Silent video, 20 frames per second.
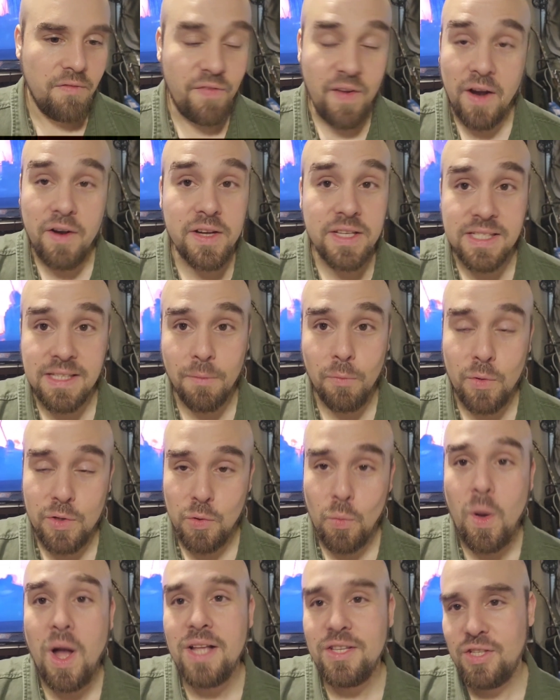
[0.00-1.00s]
very similar.
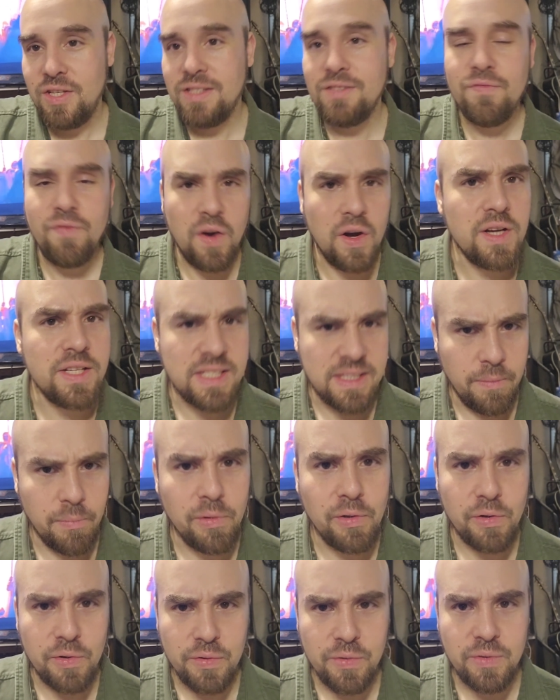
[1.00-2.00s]
When you watch it, it's very
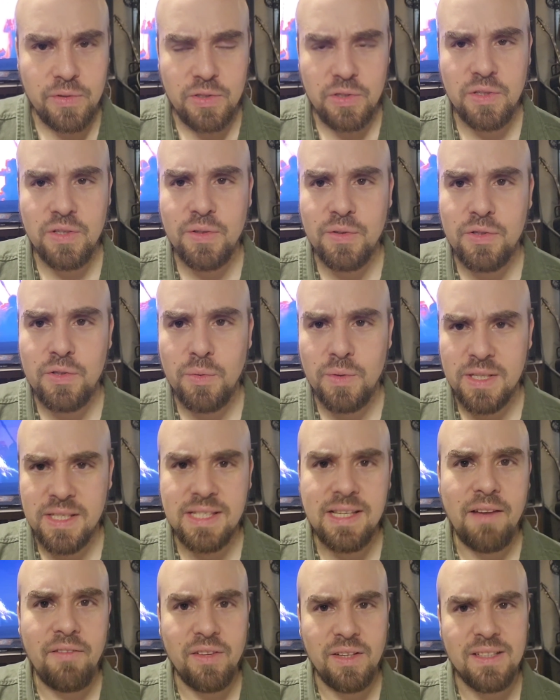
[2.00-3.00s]
similar to a
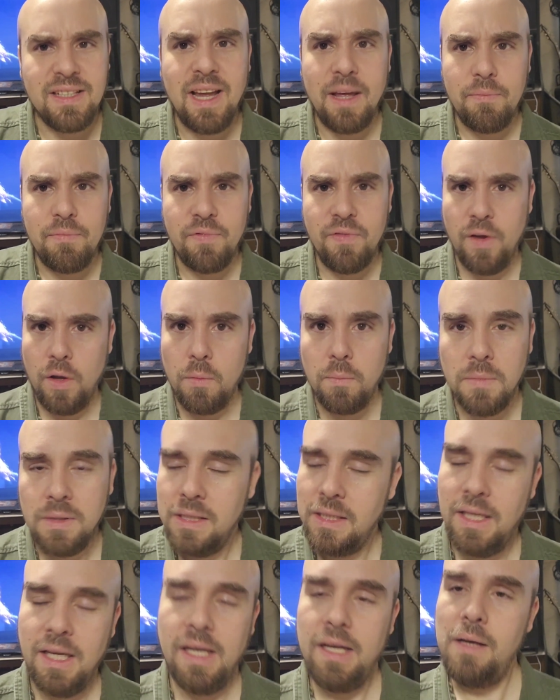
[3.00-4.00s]
7 type film.
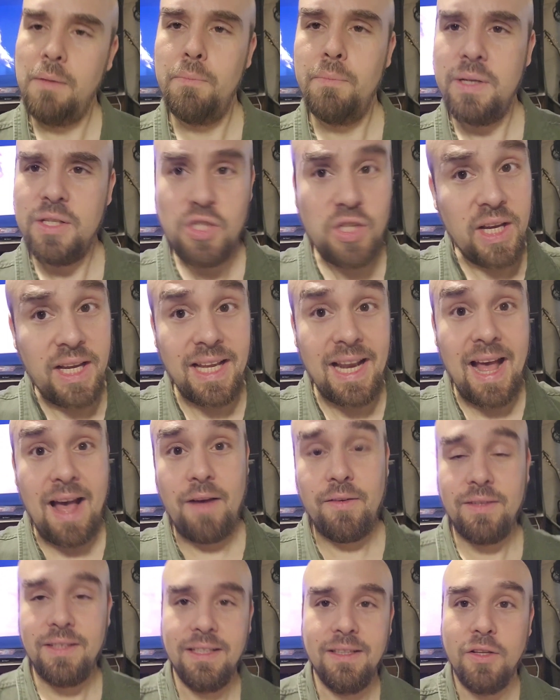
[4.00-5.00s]
But check it
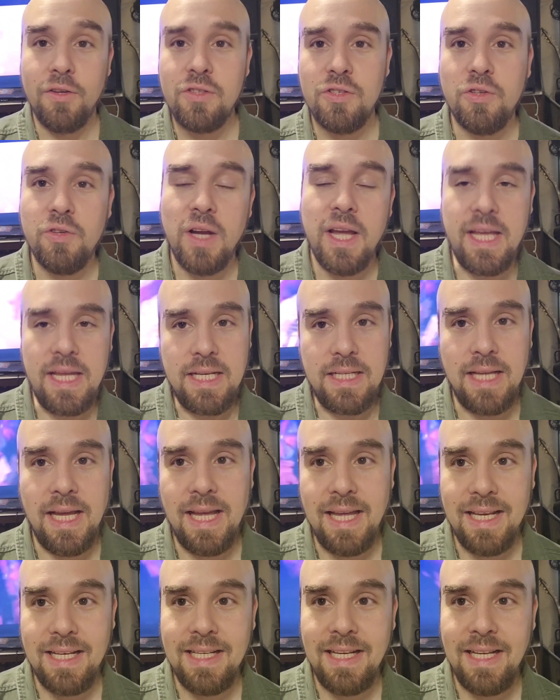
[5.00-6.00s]
out; it looks great,
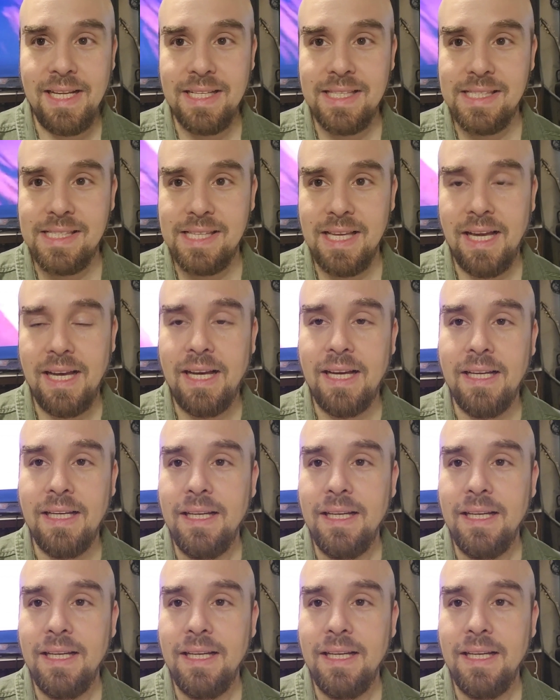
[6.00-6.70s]
and it's